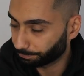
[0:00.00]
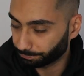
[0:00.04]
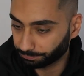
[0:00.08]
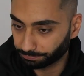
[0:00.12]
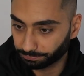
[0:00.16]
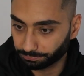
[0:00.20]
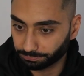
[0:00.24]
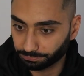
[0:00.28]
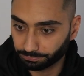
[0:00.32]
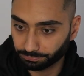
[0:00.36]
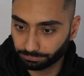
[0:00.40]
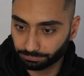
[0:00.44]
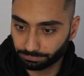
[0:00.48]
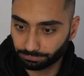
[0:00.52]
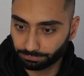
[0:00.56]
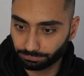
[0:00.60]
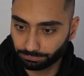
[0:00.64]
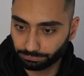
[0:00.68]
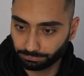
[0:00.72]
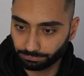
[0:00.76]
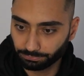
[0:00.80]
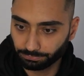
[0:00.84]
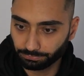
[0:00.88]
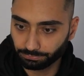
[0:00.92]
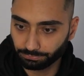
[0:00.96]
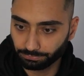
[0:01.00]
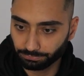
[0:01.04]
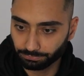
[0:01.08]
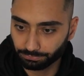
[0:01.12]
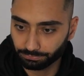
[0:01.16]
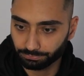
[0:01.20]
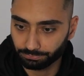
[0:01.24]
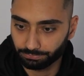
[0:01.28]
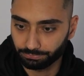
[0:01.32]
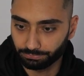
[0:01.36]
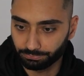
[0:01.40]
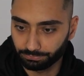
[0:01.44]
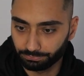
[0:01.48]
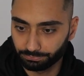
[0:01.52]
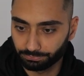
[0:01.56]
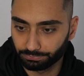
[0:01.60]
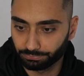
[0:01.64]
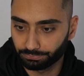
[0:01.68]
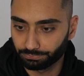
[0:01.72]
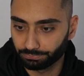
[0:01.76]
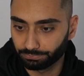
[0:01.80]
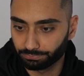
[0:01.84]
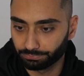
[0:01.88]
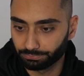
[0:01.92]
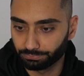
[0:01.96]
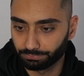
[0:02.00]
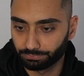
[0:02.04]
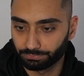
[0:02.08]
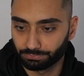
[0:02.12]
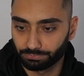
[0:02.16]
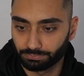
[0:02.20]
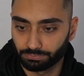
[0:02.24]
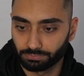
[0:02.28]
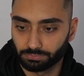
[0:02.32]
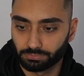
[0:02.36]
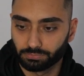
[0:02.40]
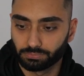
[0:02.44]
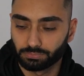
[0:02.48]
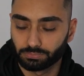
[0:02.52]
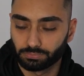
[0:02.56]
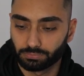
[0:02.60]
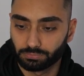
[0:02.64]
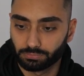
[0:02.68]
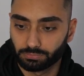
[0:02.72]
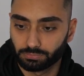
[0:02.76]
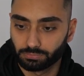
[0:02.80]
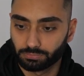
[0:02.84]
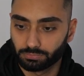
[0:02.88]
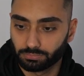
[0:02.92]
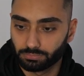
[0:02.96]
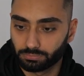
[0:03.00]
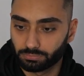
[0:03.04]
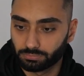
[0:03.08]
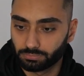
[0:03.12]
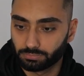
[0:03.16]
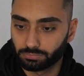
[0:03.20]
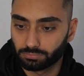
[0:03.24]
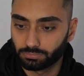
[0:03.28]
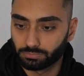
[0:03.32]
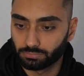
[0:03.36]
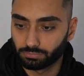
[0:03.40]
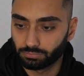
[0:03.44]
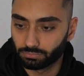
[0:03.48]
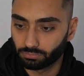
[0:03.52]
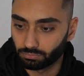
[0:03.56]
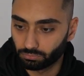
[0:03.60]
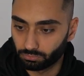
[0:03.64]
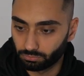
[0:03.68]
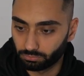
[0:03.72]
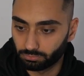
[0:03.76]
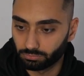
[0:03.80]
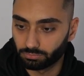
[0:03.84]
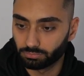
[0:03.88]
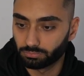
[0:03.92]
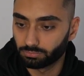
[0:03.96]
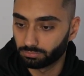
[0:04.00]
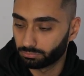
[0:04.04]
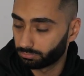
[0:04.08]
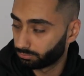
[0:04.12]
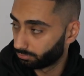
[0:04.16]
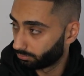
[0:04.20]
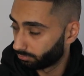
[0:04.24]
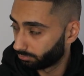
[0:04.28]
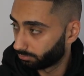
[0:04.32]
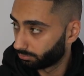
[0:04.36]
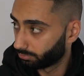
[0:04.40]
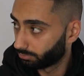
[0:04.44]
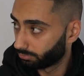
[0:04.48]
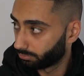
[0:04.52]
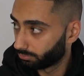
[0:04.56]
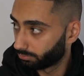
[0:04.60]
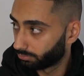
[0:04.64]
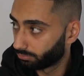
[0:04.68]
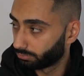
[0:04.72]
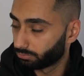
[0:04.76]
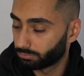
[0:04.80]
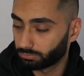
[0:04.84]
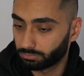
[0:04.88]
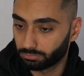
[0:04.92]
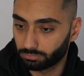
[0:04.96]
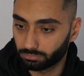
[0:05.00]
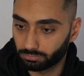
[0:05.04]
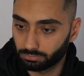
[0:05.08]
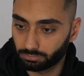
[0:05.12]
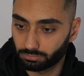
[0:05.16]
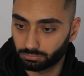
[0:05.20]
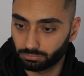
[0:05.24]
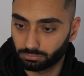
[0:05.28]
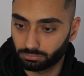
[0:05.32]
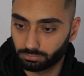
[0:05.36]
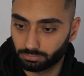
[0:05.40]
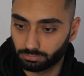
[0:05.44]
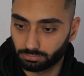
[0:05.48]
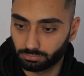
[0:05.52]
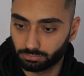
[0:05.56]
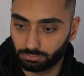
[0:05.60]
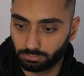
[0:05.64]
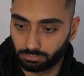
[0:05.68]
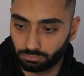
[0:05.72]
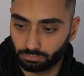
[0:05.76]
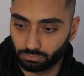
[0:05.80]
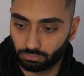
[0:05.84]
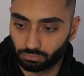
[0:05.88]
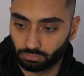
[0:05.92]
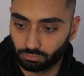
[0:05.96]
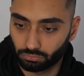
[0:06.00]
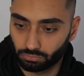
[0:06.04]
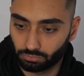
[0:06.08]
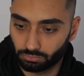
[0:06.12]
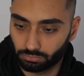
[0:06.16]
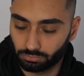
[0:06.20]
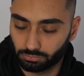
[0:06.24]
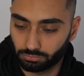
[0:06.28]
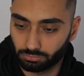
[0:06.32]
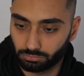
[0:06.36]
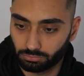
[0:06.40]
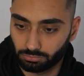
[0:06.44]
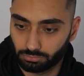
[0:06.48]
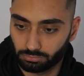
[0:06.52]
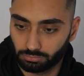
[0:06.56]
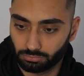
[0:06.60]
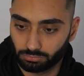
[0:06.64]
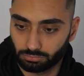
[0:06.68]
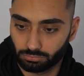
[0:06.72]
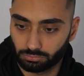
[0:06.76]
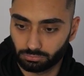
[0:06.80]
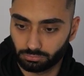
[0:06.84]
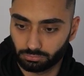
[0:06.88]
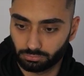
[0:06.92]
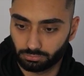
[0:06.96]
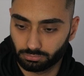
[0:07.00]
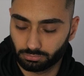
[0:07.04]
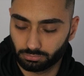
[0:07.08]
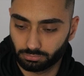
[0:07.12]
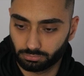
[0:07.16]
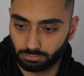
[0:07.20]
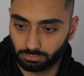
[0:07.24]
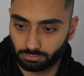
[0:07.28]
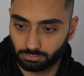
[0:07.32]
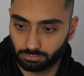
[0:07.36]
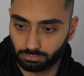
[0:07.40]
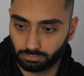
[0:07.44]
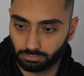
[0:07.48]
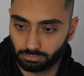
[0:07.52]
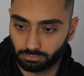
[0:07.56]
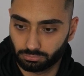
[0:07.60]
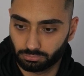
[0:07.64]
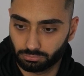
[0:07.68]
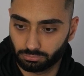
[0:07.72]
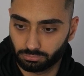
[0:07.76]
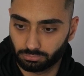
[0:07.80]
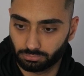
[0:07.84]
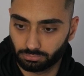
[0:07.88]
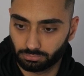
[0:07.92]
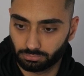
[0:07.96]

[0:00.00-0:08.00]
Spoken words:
(not speaking)